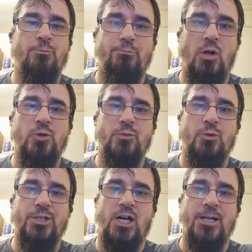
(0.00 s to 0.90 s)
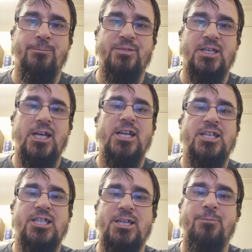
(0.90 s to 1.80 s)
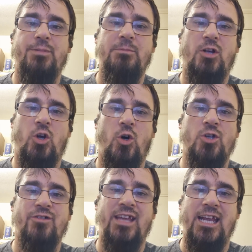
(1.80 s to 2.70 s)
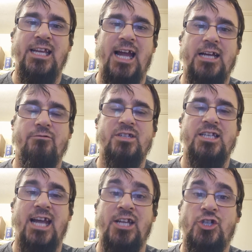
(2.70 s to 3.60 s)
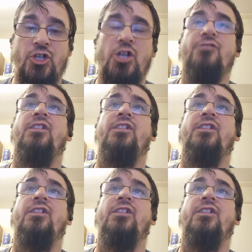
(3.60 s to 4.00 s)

multiple times simply because of their inaccuracy and church